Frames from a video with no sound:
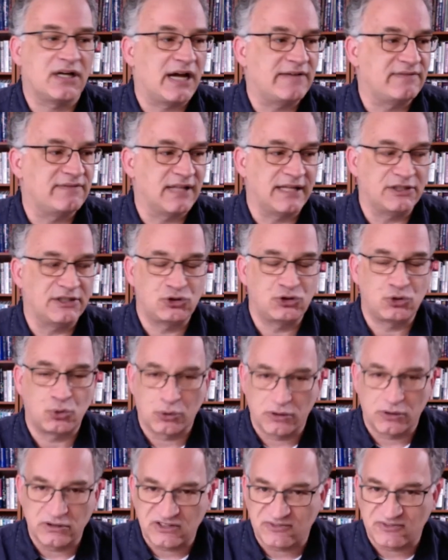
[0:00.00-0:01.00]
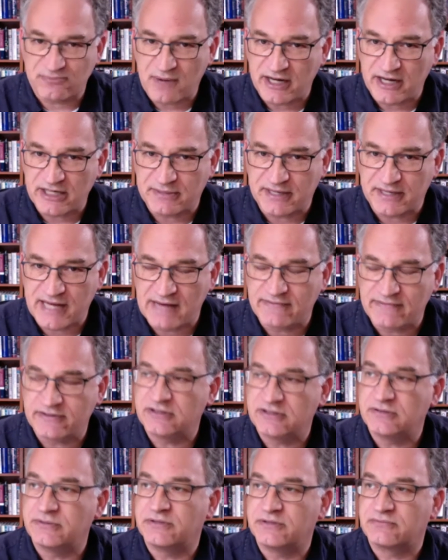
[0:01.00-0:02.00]
I've led tours of Monument
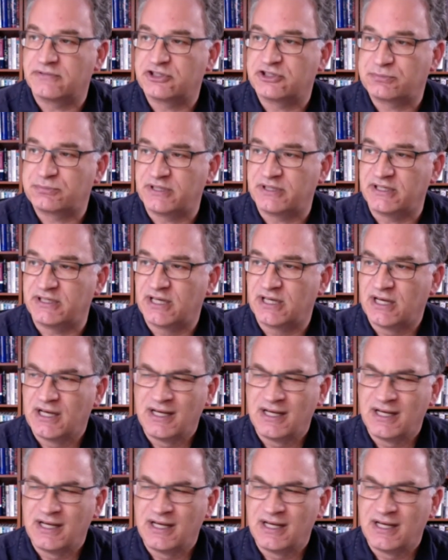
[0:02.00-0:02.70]
Avenue in Richmond.